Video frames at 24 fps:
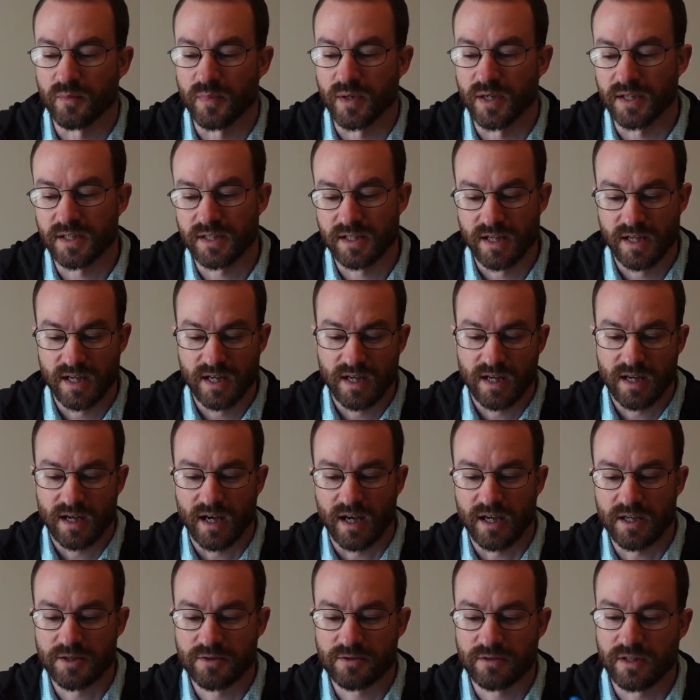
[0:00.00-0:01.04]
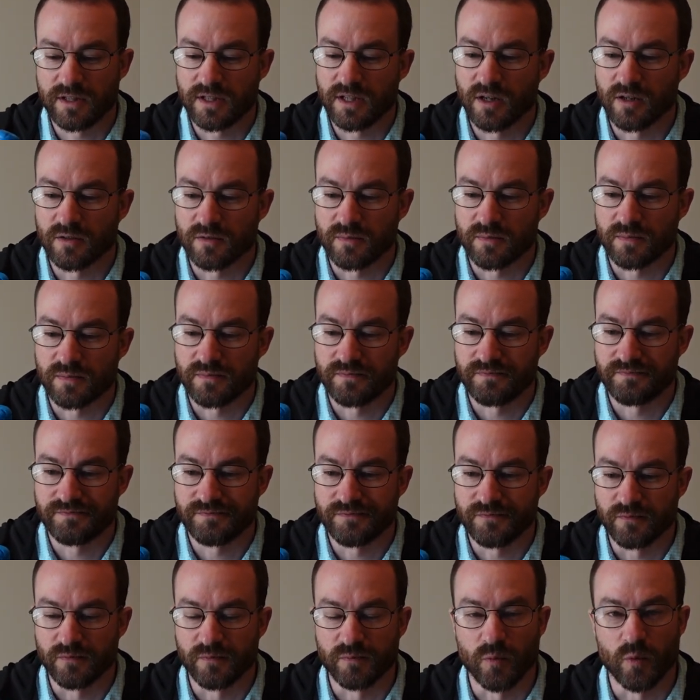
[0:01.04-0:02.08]
But I usually don't
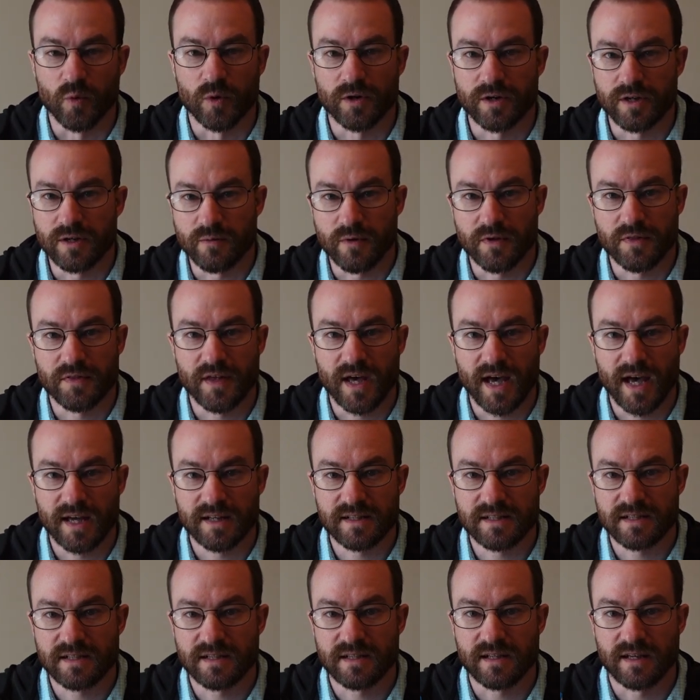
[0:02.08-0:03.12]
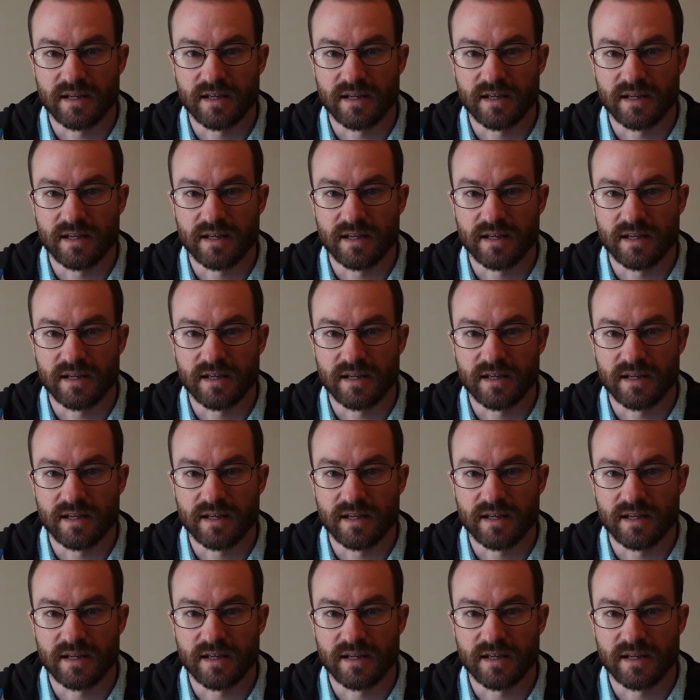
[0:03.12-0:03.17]
worry with that,